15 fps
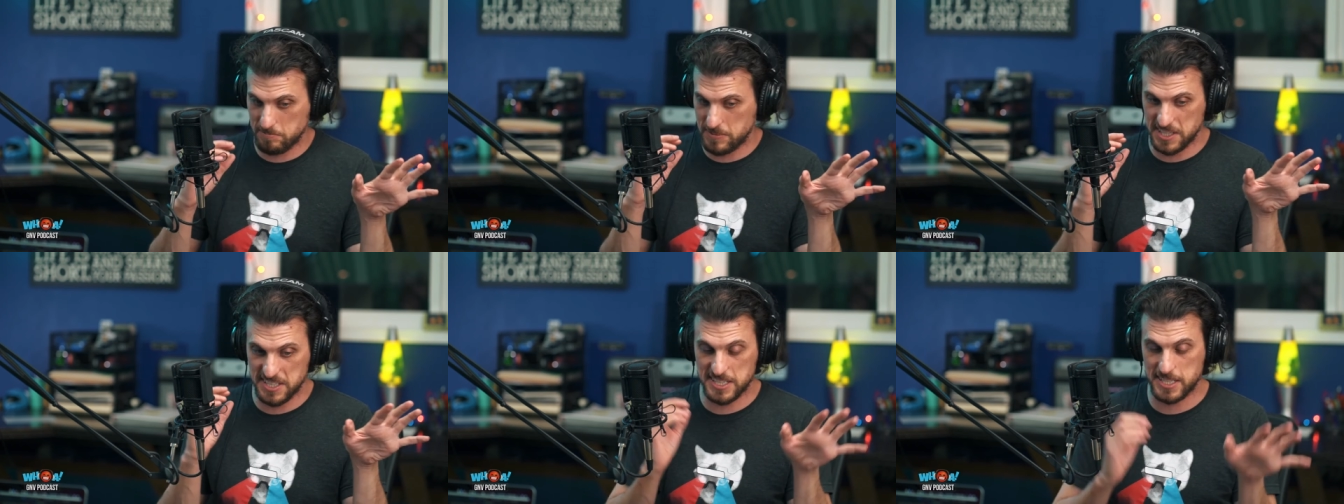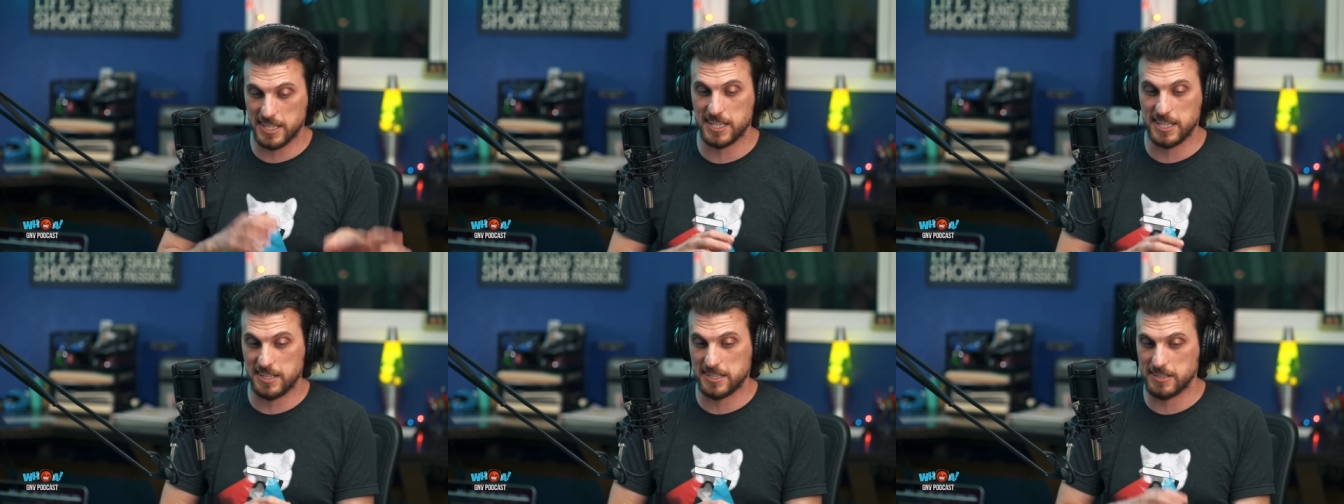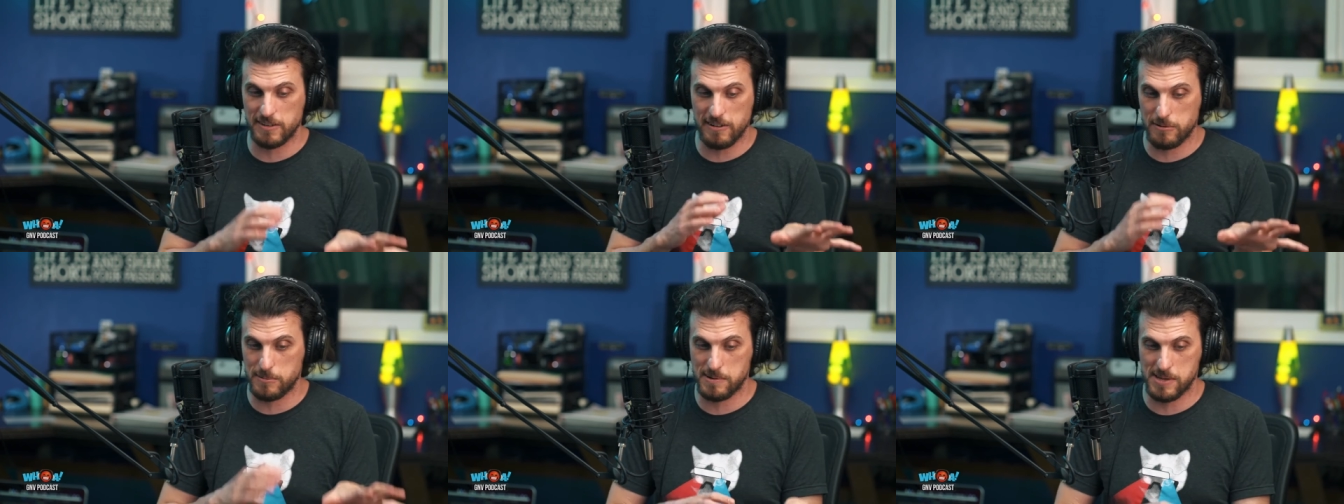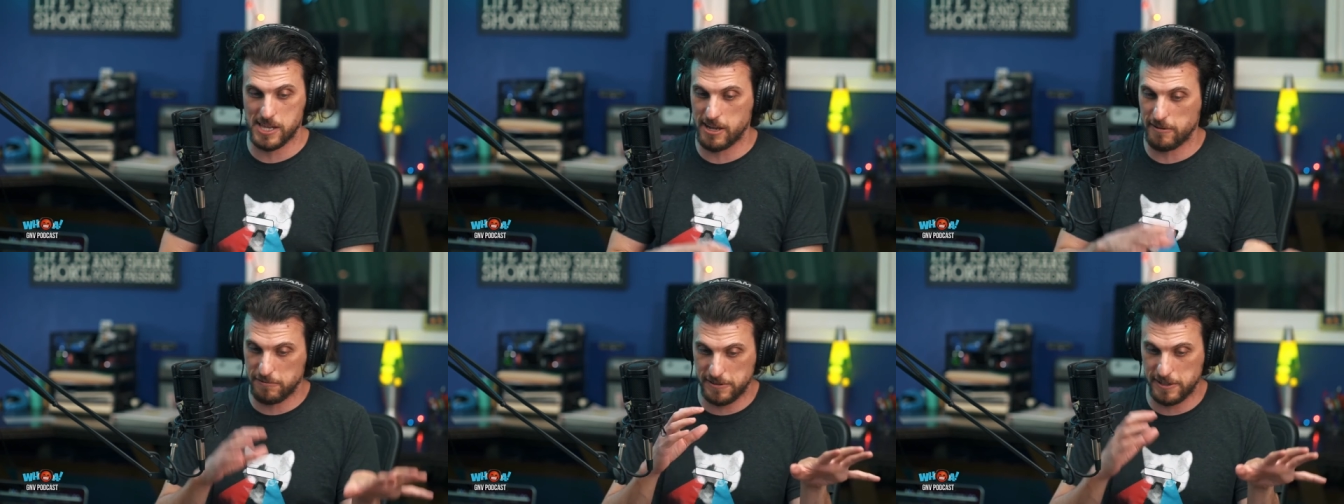the sickest I've ever been in my
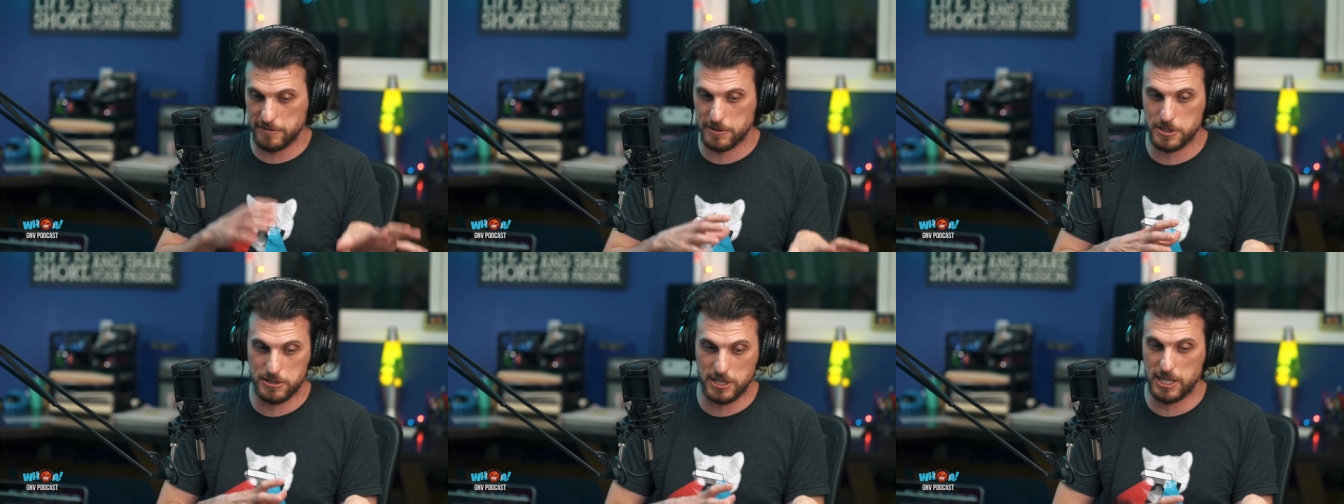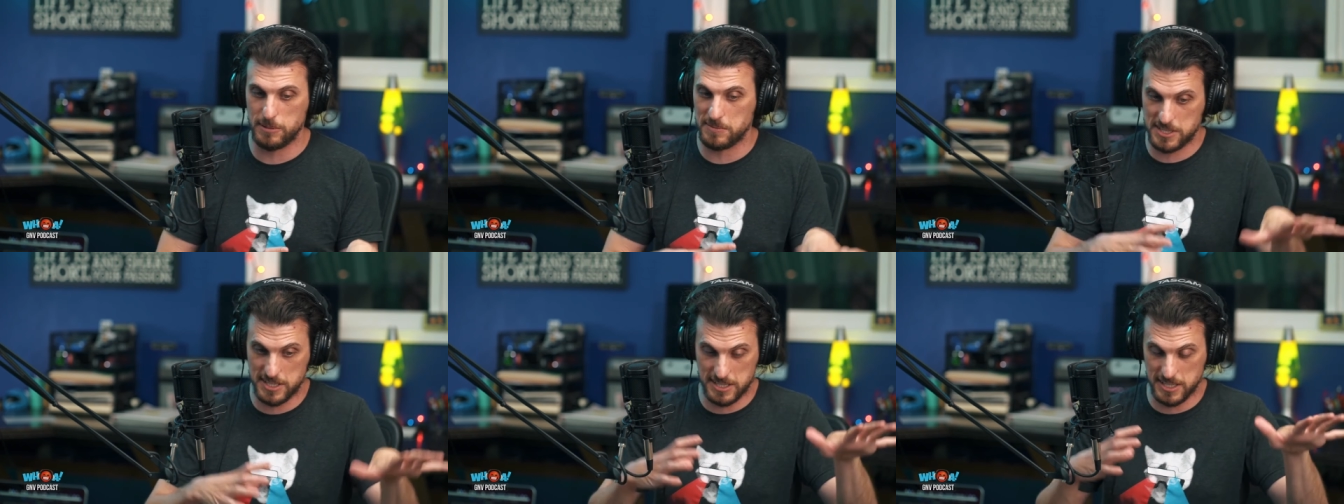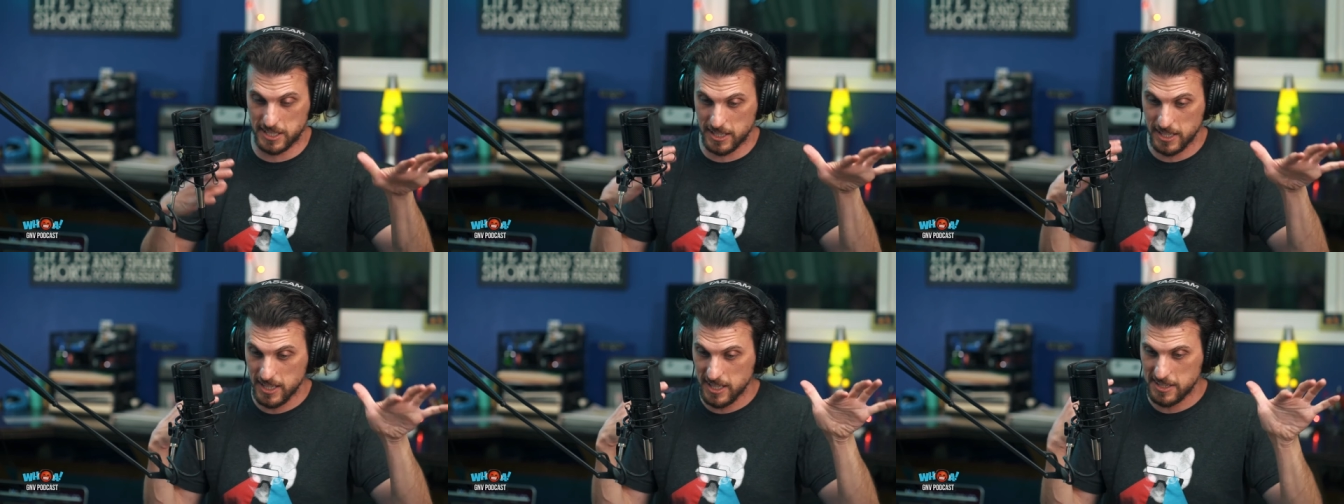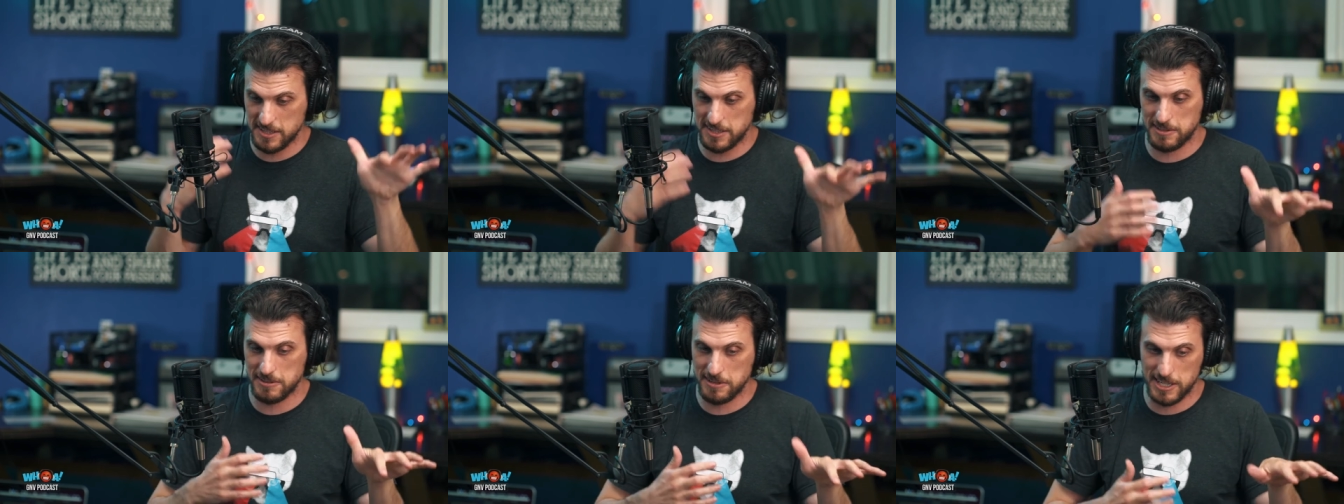life, fever dreams, just like
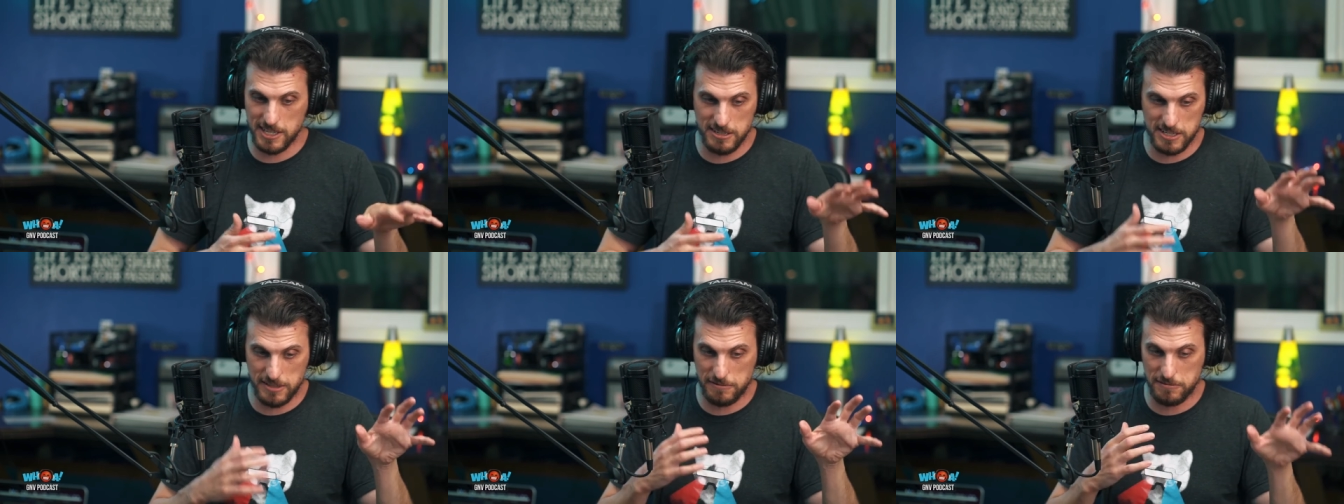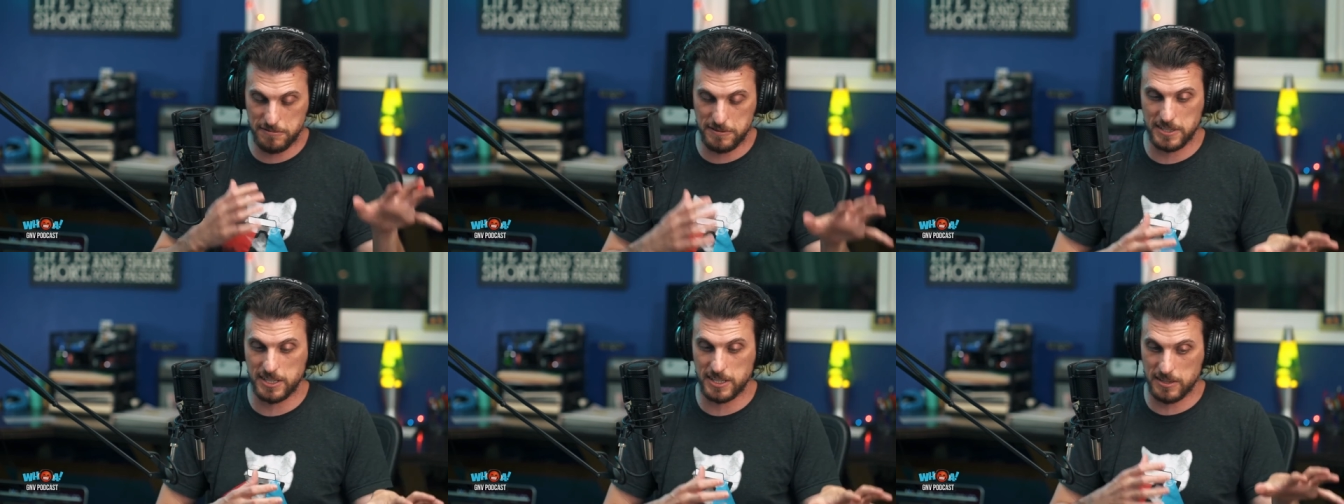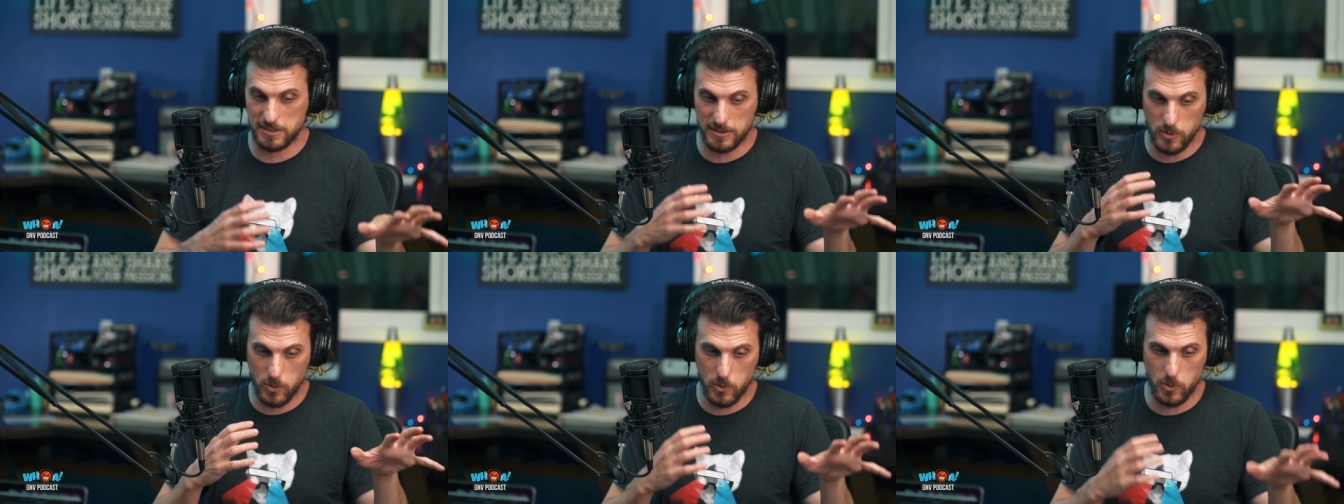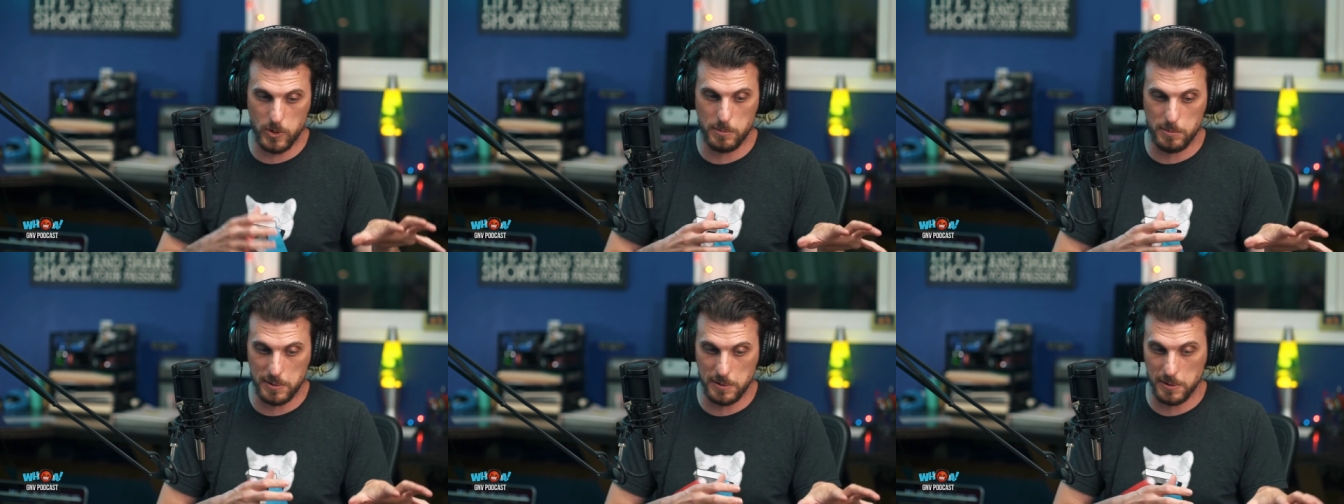zero energy, feeling
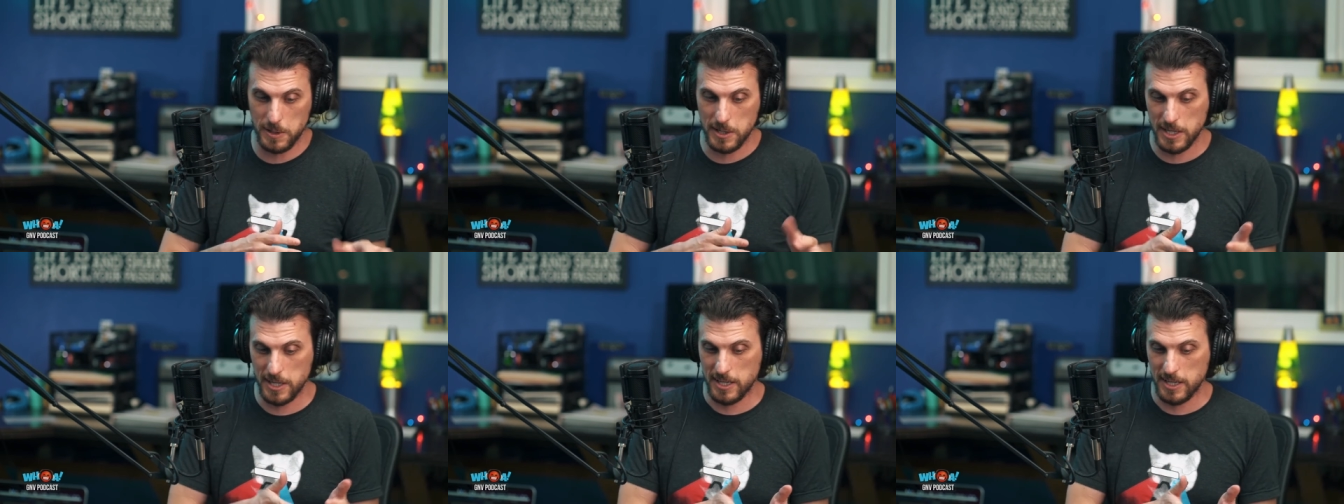horrible.